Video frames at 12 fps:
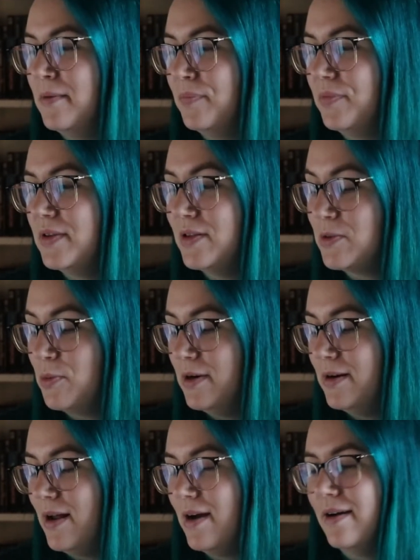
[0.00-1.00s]
This
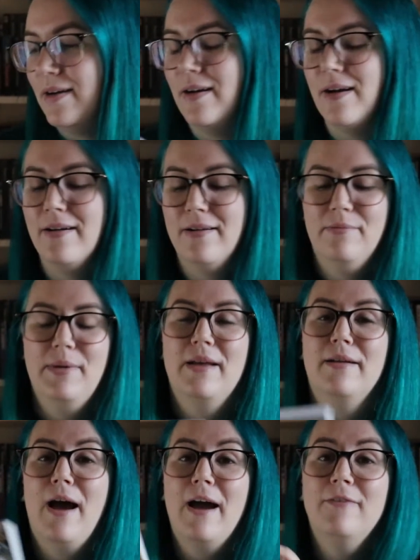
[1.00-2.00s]
one, ah,
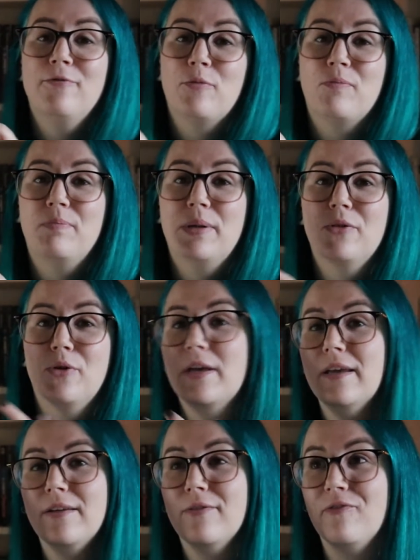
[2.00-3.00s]
man, I've been
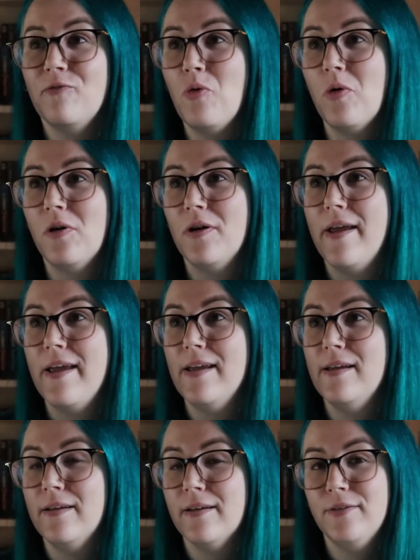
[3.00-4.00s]
looking for
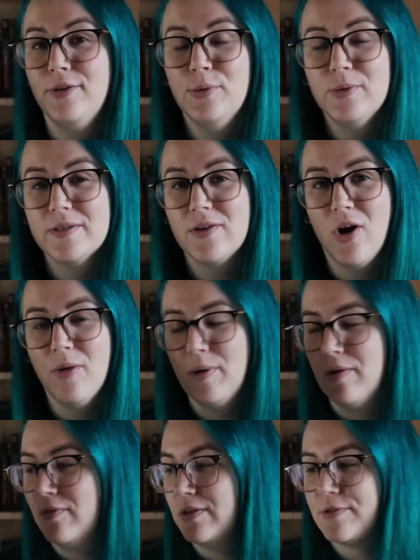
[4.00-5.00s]
a used copy
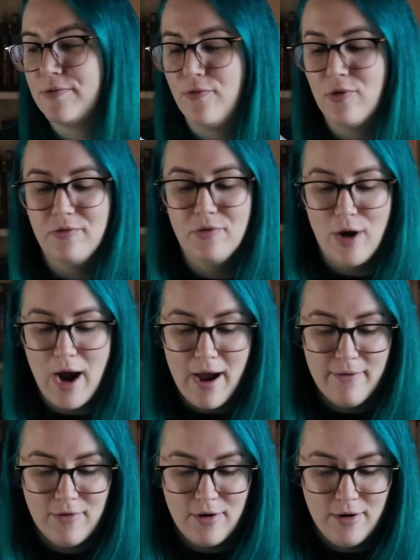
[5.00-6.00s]
of this for
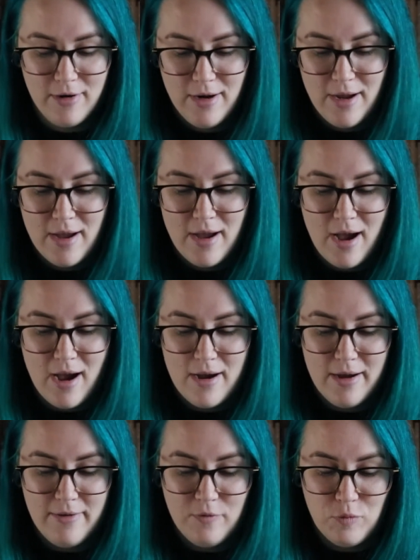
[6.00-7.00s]
forever.
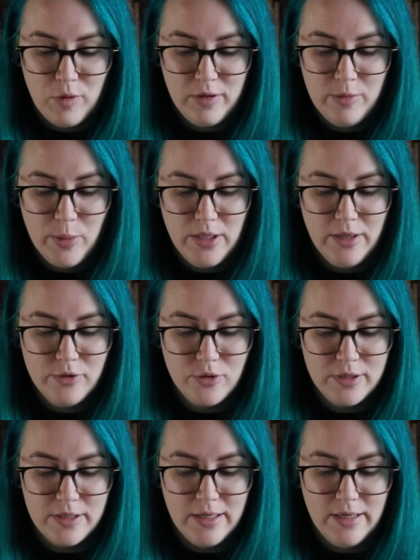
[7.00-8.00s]
I've really been
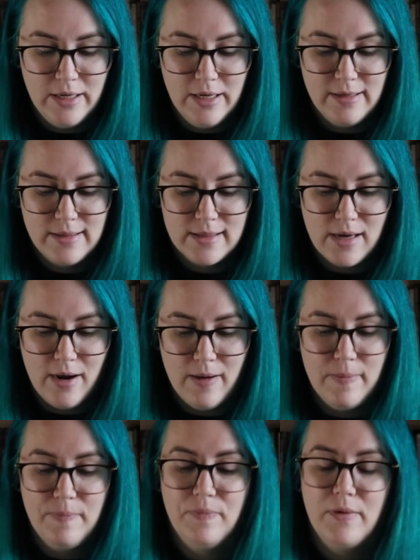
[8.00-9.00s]
interested in it.
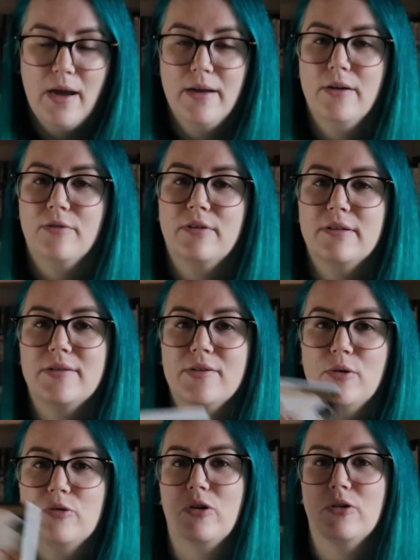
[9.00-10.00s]
Um, I know this
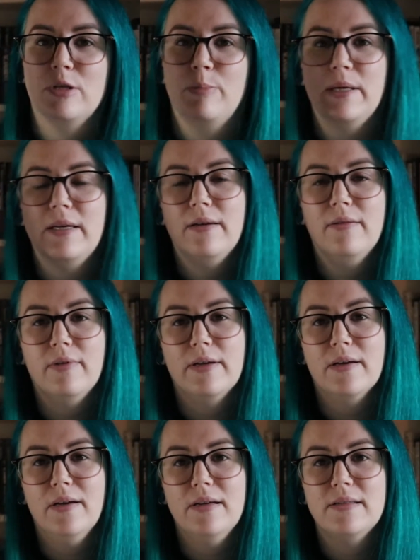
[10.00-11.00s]
goes on to be
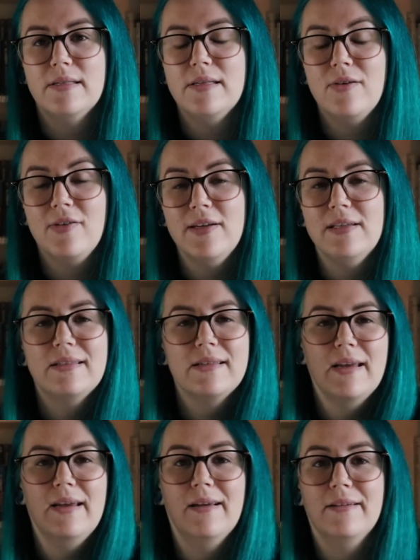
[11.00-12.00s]
like a series
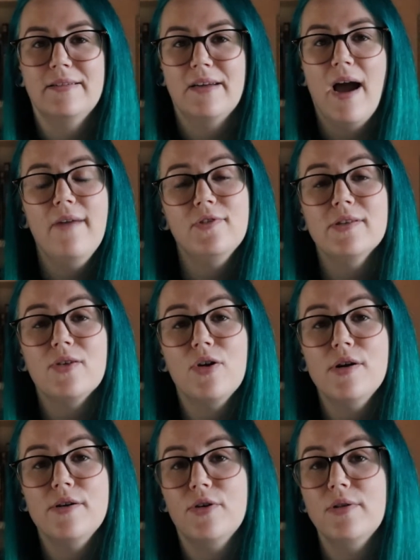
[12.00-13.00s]
and I've just
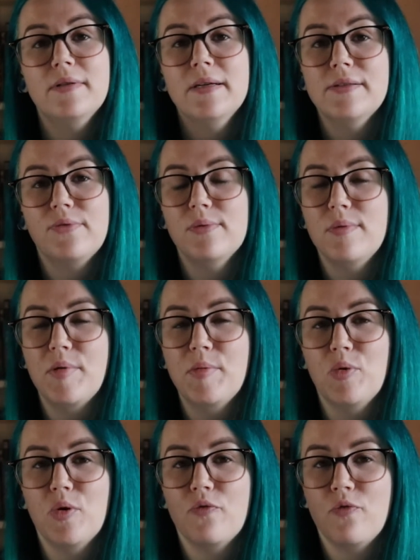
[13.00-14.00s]
heard good things from the
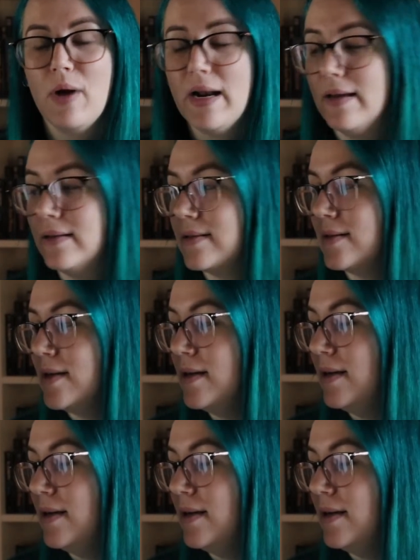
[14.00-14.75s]
people who've read it.